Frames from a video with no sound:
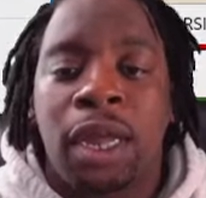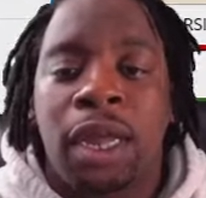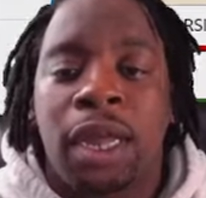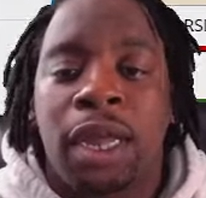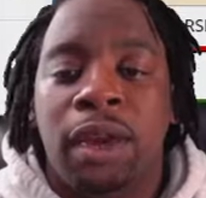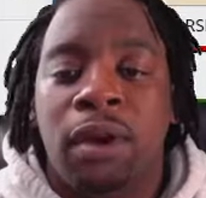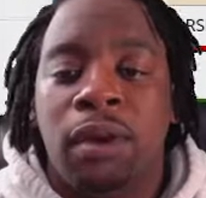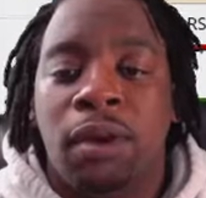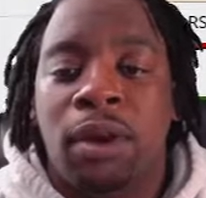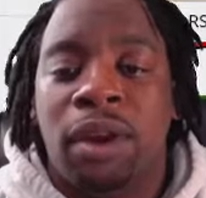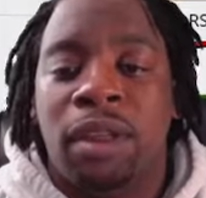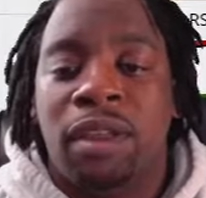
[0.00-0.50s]

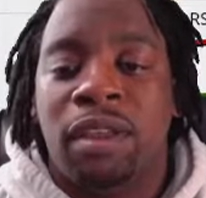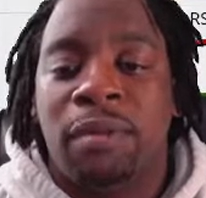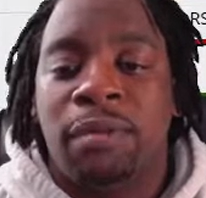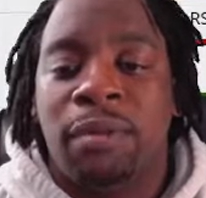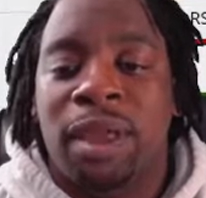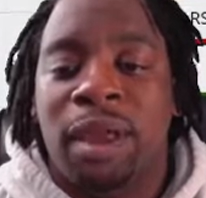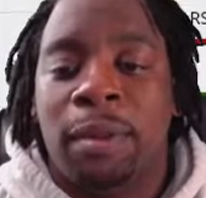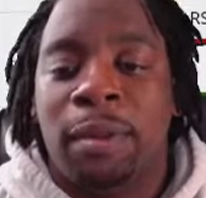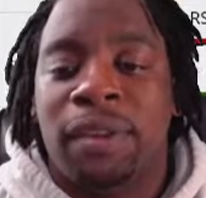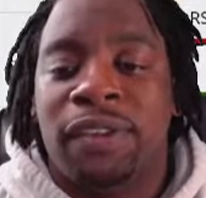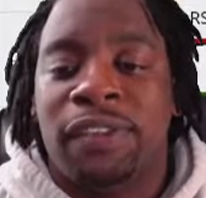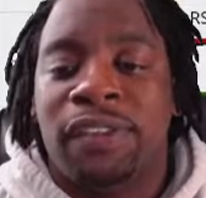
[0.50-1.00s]
in order to
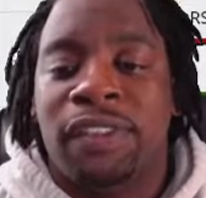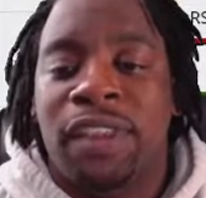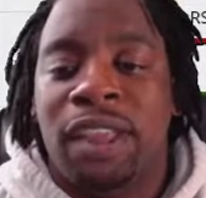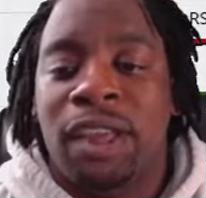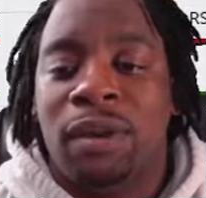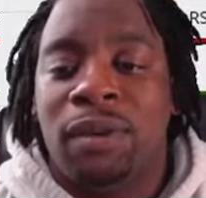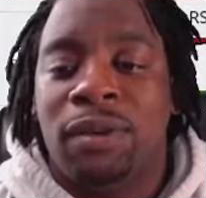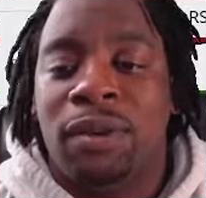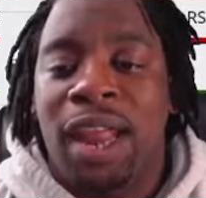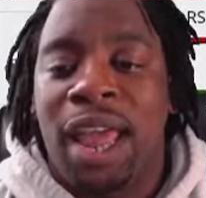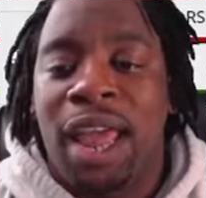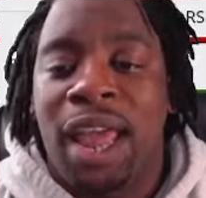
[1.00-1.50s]
be able to
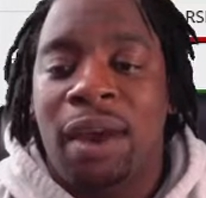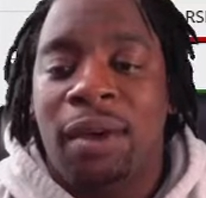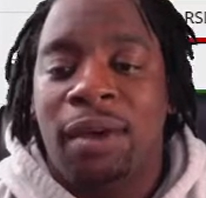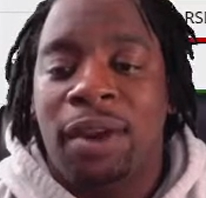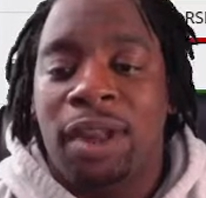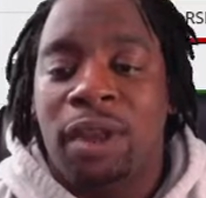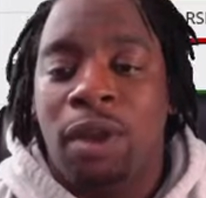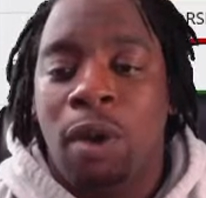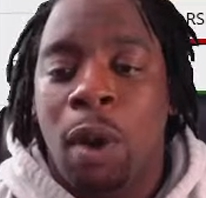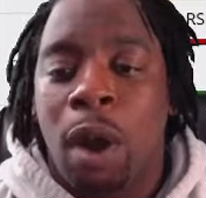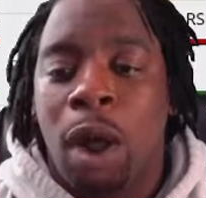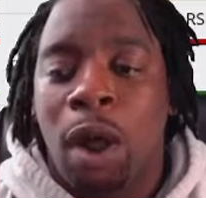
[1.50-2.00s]
sell down
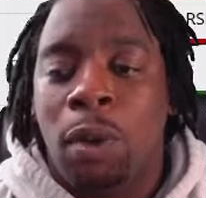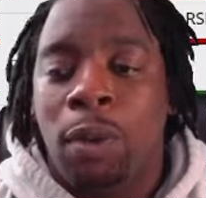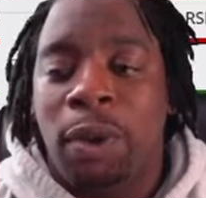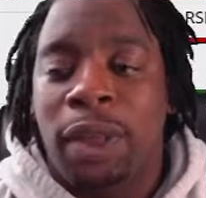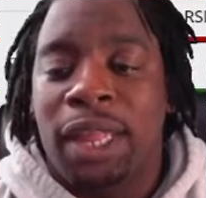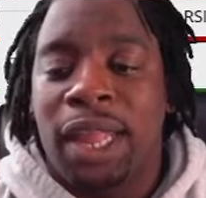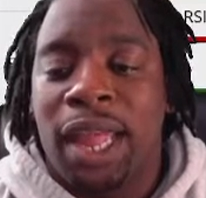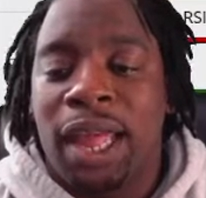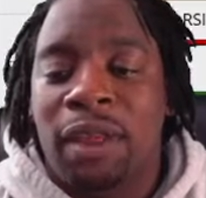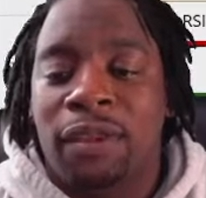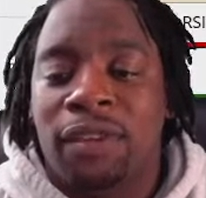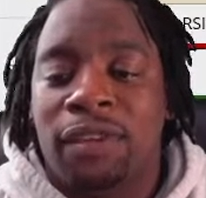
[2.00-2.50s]
and go all the way
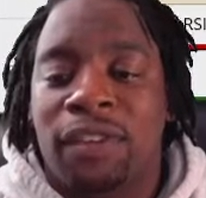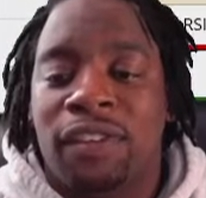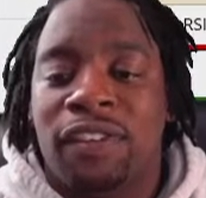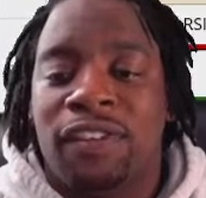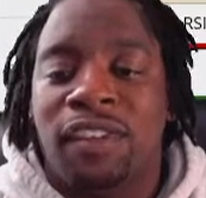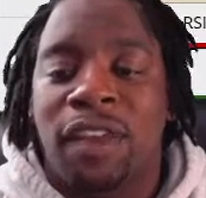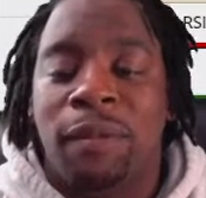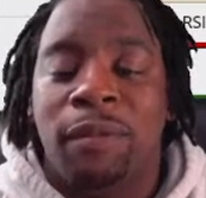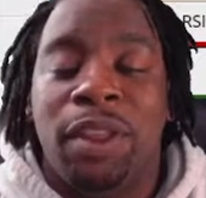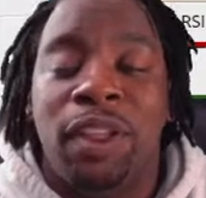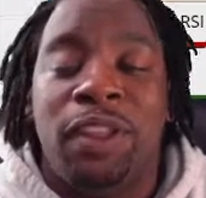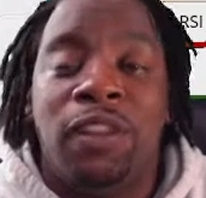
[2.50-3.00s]
down to
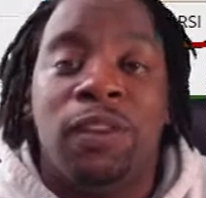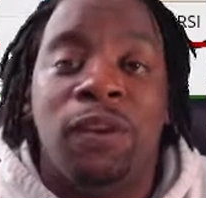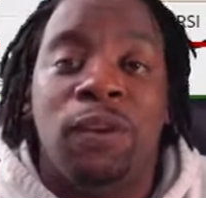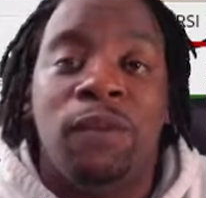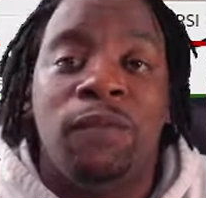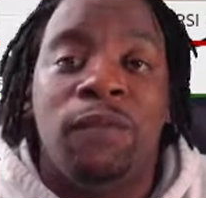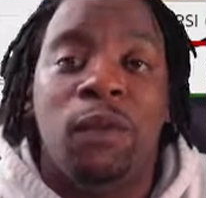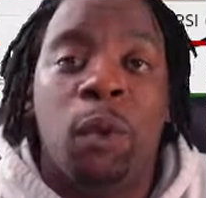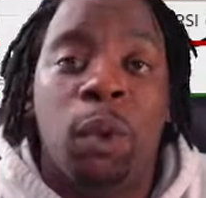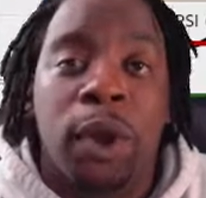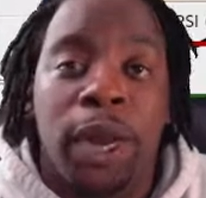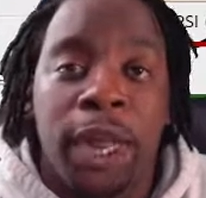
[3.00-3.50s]

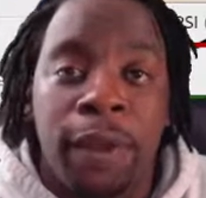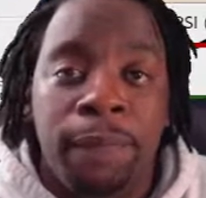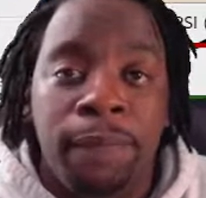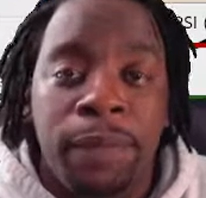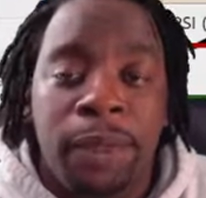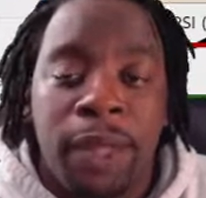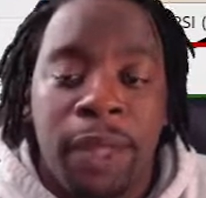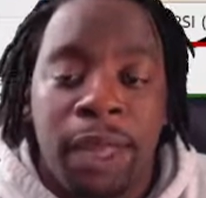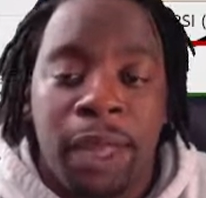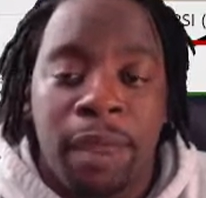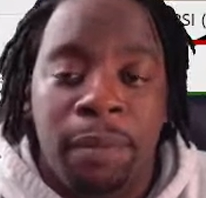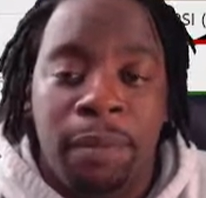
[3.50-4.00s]
72.40
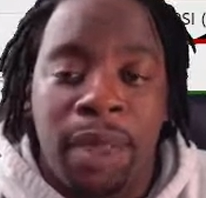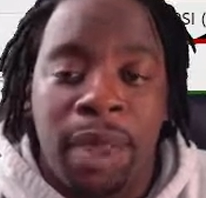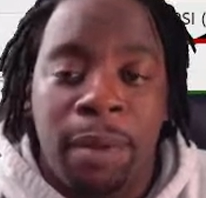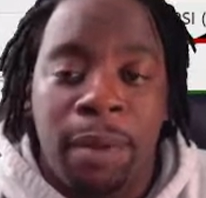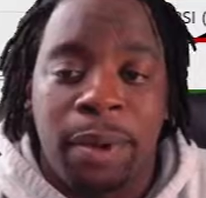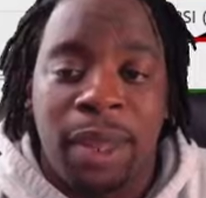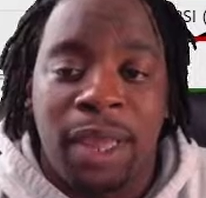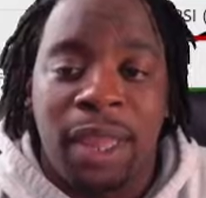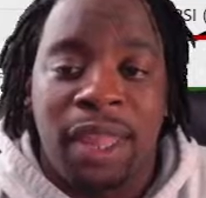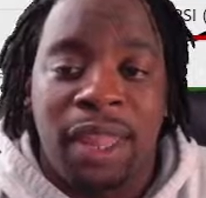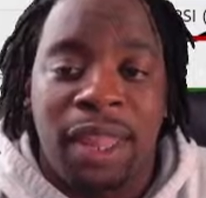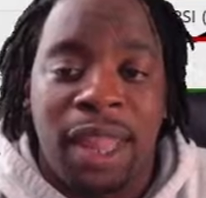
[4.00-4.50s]
and be able
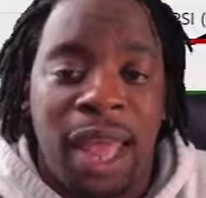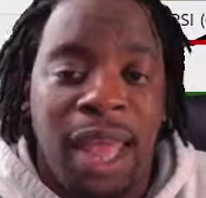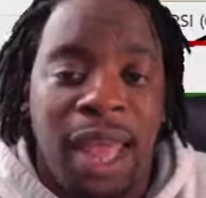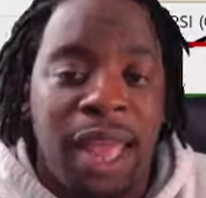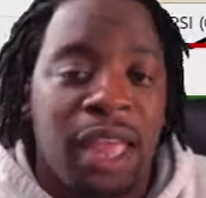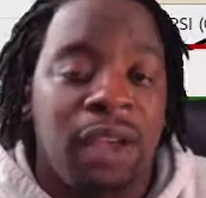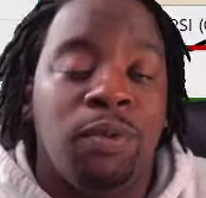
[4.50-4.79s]
to get that.